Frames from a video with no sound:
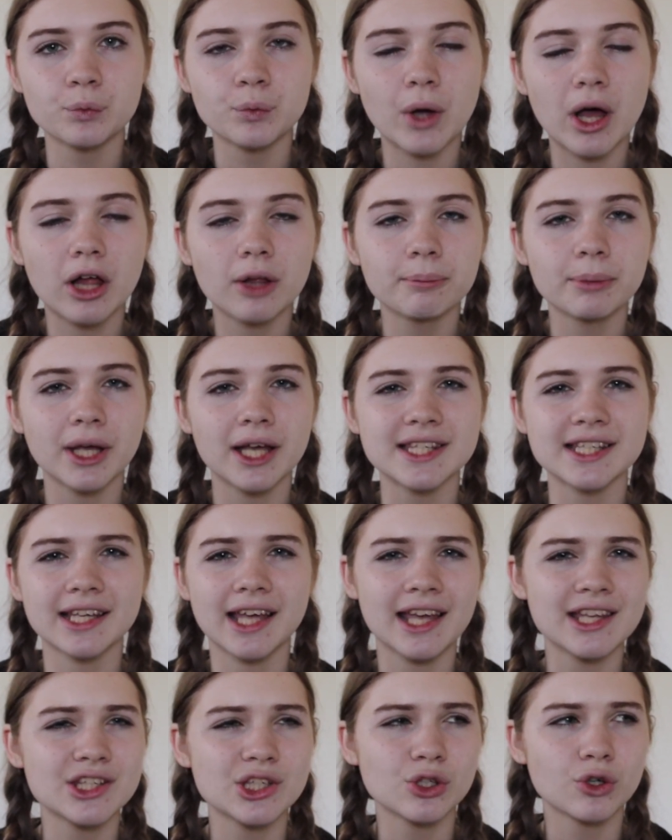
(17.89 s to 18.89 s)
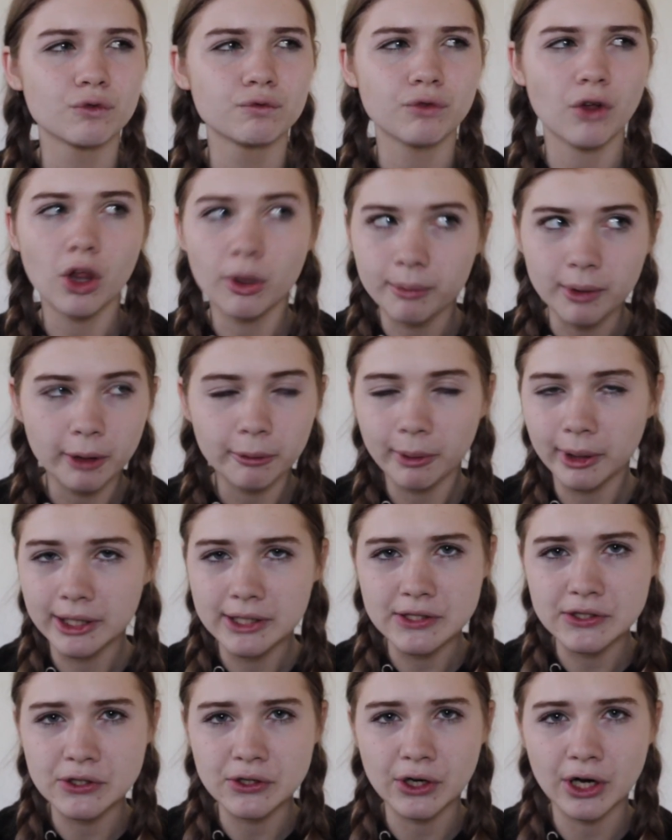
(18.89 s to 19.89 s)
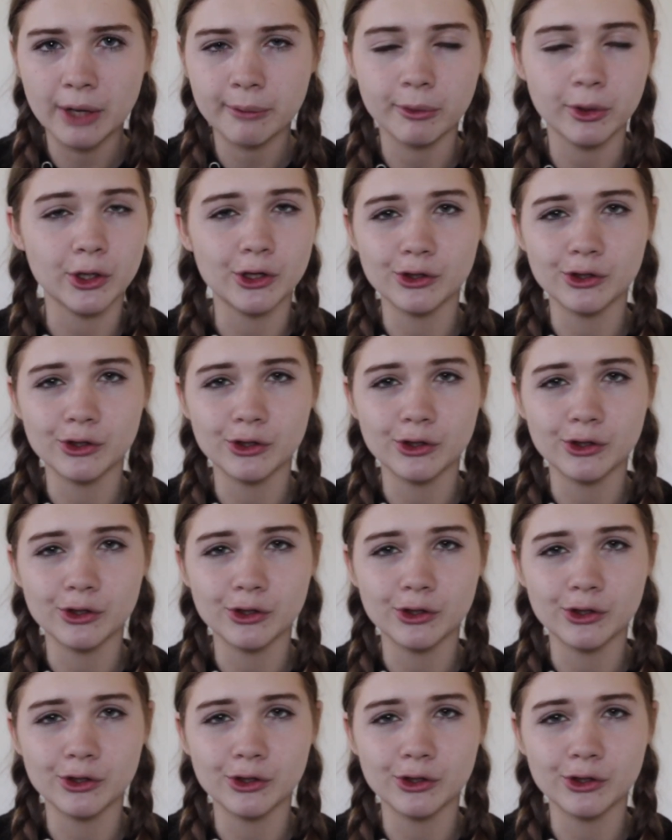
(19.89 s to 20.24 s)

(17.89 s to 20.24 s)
well because in case you don't follow me on my Instagram or